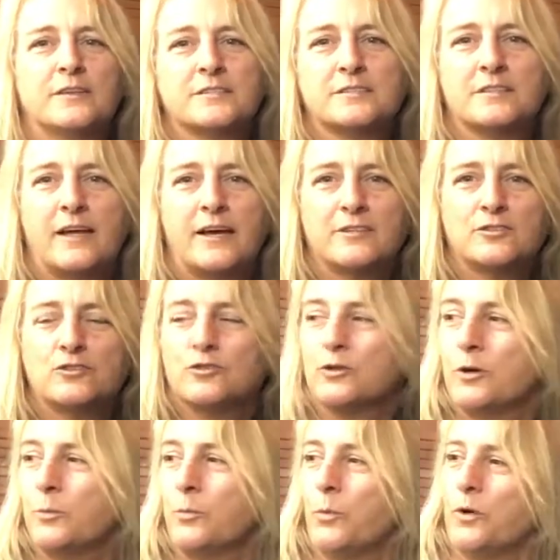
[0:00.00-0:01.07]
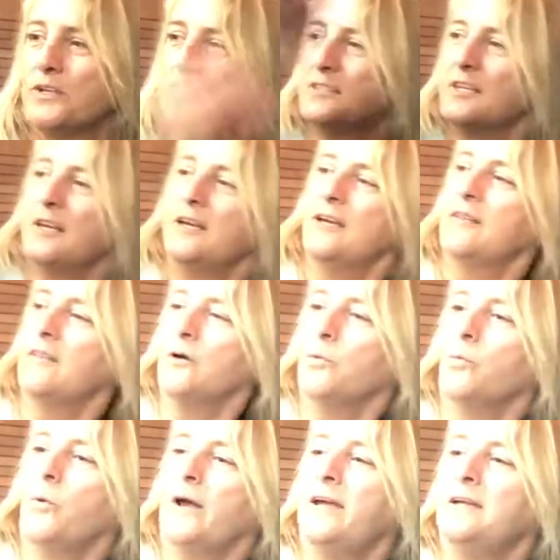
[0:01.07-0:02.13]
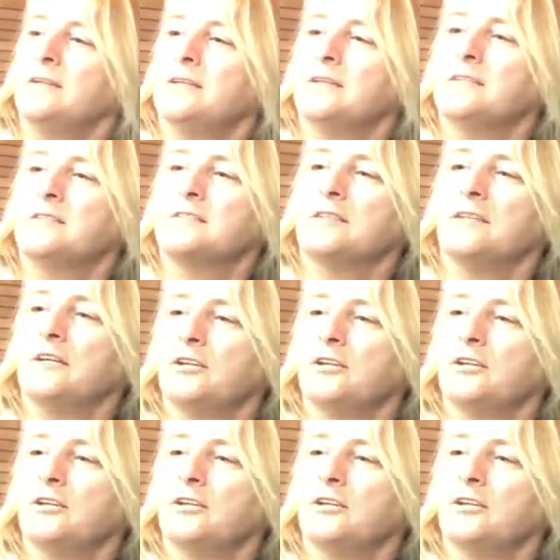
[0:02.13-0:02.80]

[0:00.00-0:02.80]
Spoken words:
this last trip was that weight is an